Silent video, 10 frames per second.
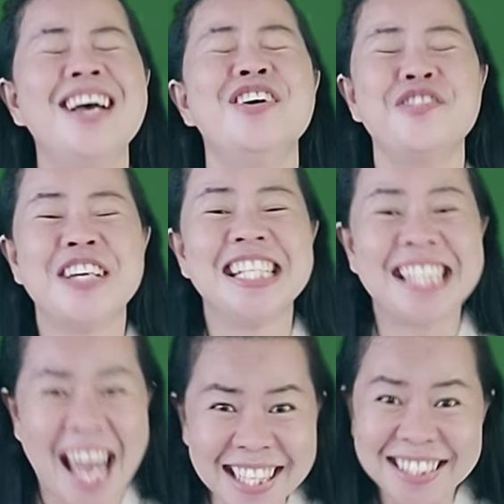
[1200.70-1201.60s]

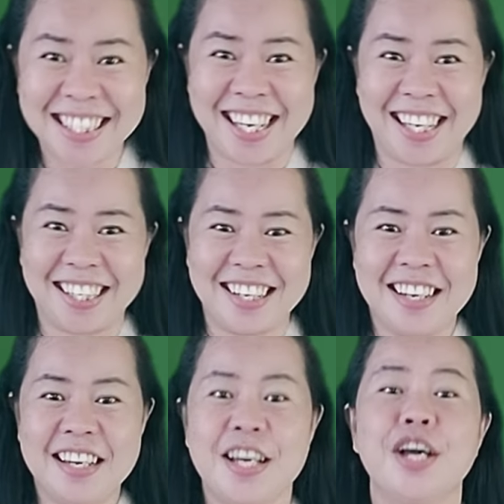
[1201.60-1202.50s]
Fantastic!
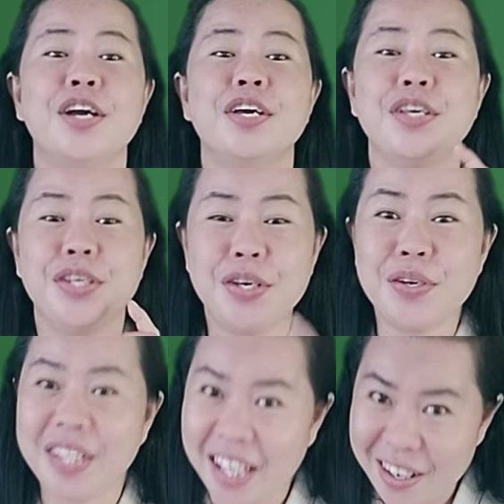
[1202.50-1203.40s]

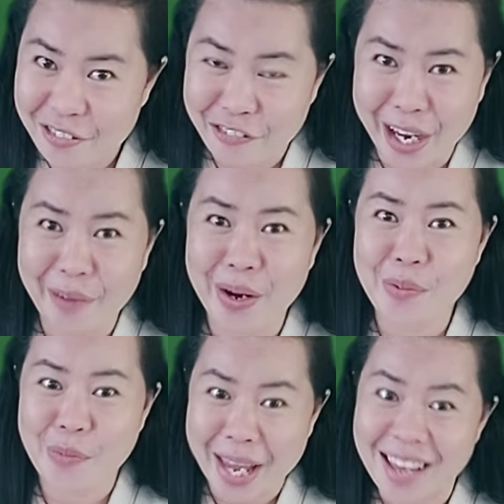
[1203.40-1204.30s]
You did very
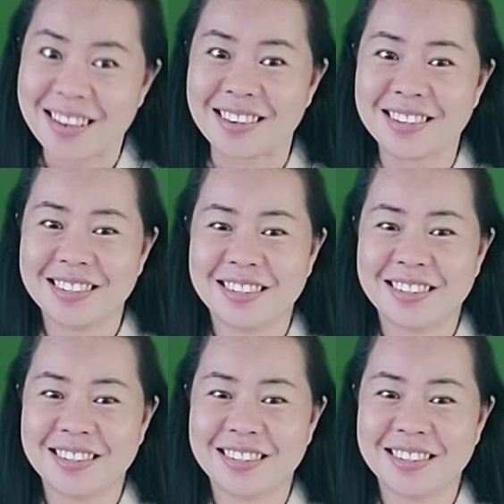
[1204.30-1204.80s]
well.